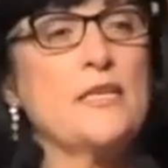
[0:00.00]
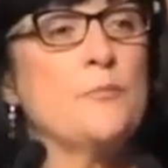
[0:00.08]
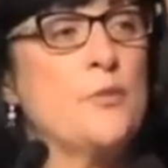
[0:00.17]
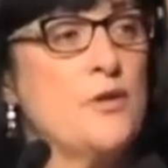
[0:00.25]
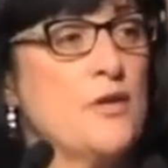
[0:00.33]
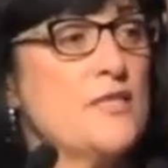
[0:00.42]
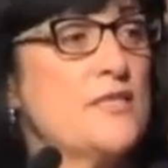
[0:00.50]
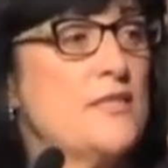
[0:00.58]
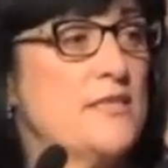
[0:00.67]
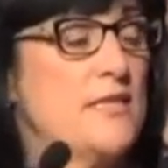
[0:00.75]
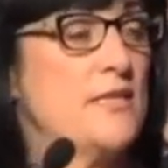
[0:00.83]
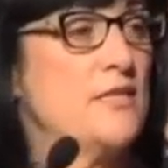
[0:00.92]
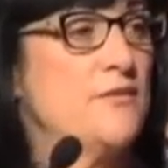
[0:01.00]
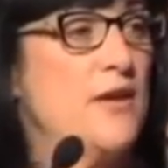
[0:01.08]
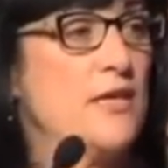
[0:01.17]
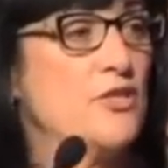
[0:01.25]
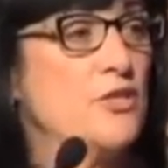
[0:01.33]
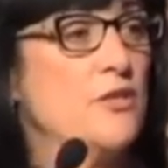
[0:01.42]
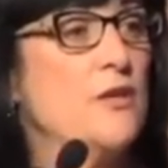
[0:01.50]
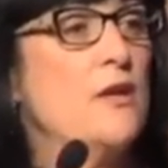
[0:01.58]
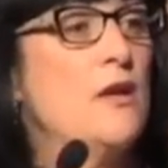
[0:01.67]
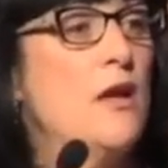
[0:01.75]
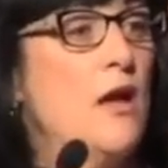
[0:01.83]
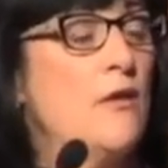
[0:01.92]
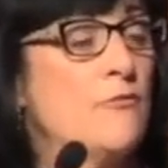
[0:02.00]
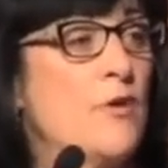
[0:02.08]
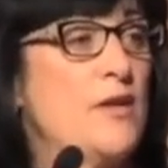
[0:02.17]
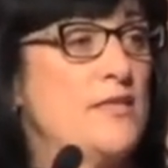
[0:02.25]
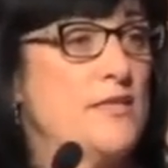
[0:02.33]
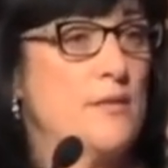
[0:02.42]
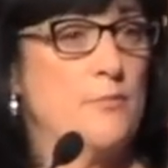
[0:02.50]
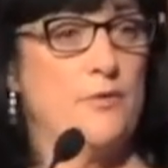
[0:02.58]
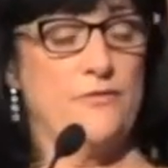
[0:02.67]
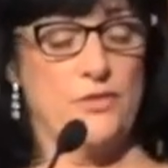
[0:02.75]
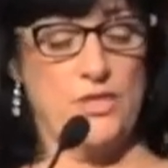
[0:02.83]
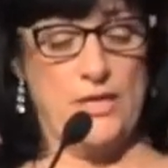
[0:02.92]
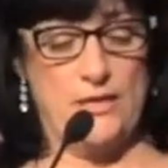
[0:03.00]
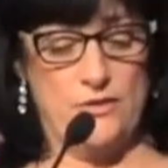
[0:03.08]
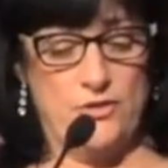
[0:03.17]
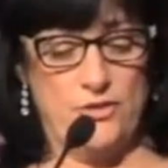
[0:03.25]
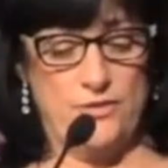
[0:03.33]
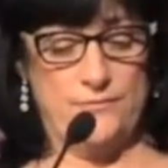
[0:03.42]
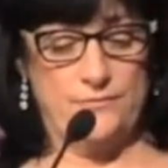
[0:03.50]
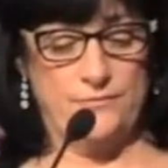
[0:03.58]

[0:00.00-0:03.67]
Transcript: and personal satisfaction of rising above a challenge.